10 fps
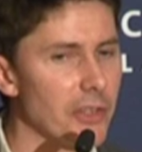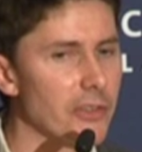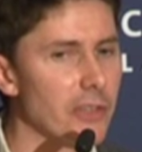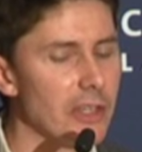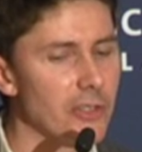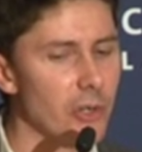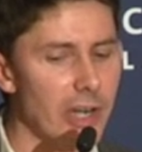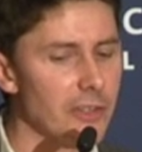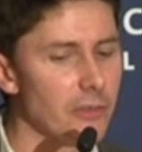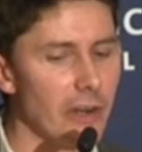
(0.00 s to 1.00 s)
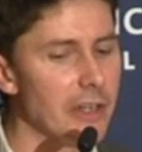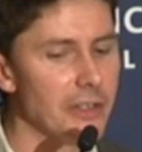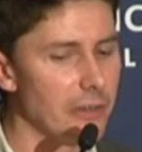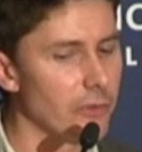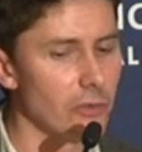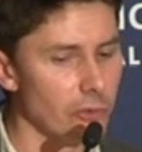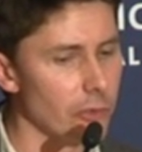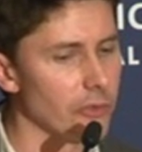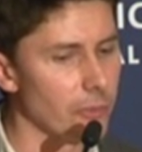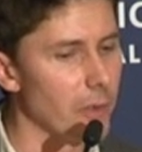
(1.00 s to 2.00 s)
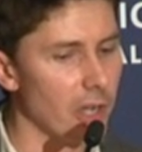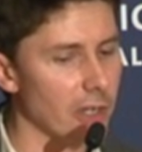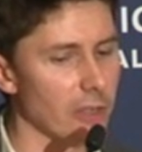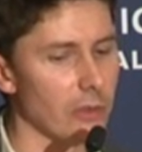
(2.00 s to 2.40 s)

it's created a very different sort of market.